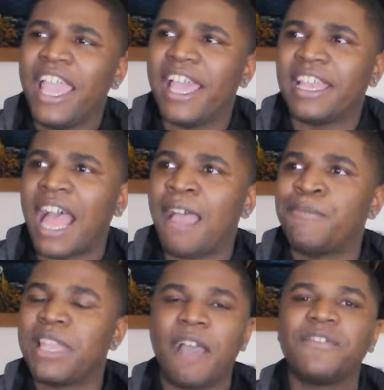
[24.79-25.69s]
and
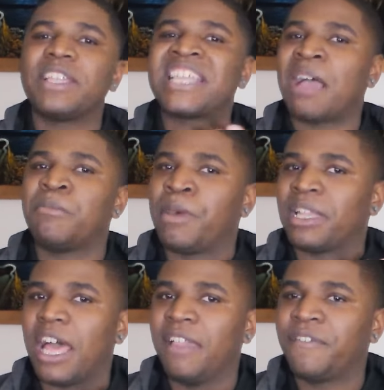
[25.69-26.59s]
I've been having the time of
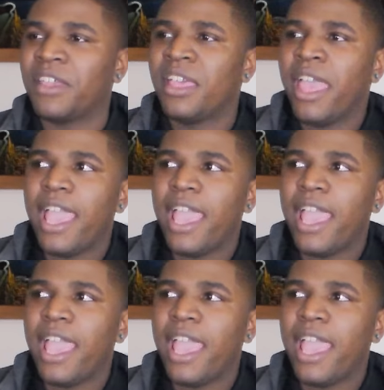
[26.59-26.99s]
my life.